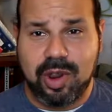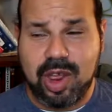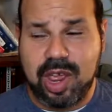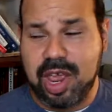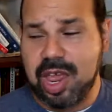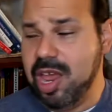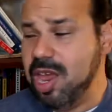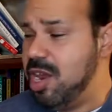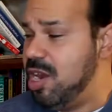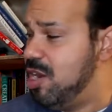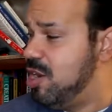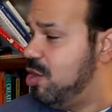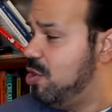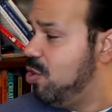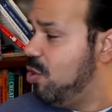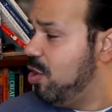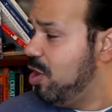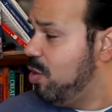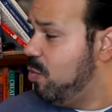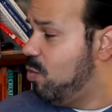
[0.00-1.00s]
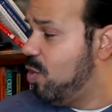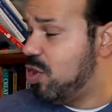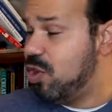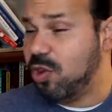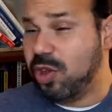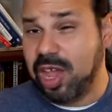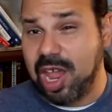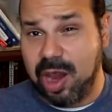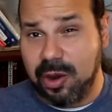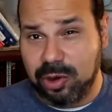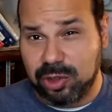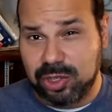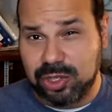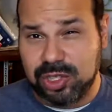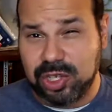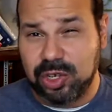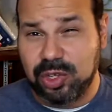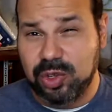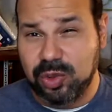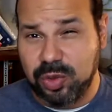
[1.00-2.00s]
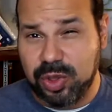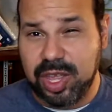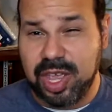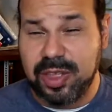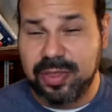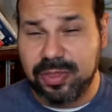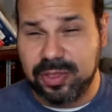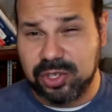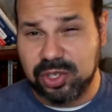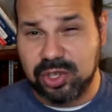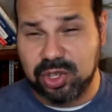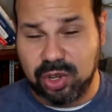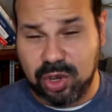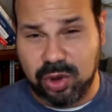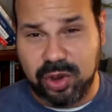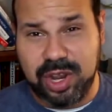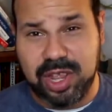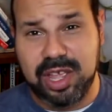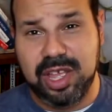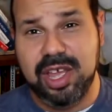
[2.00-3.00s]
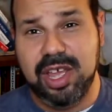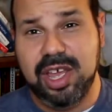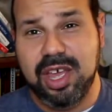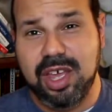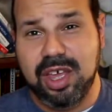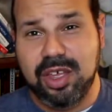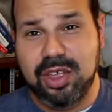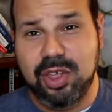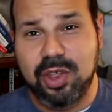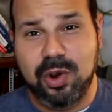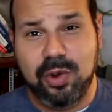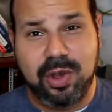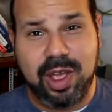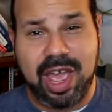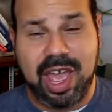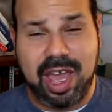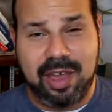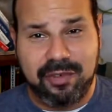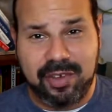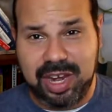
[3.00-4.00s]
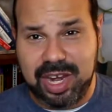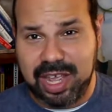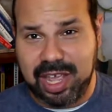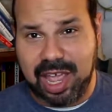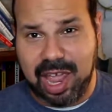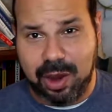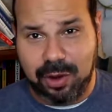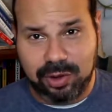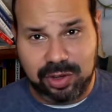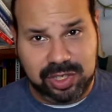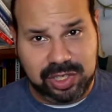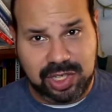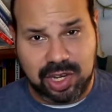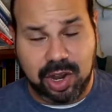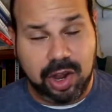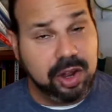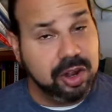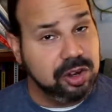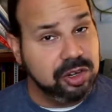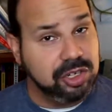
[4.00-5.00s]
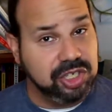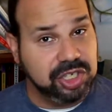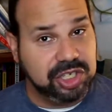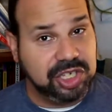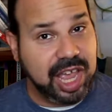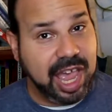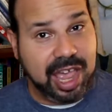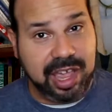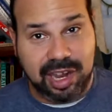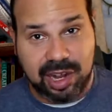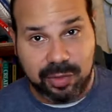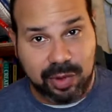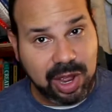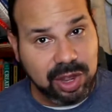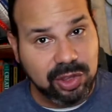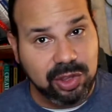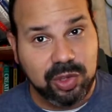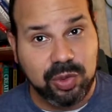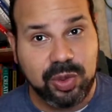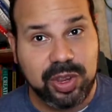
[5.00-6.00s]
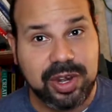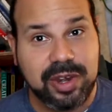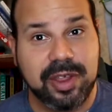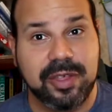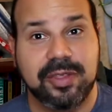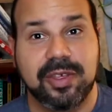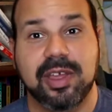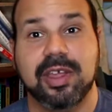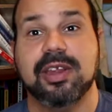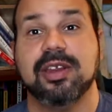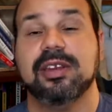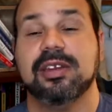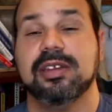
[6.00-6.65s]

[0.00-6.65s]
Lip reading: in knowing what your characters are doing in the story, you don't have any characters that are just hanging around doing nothing.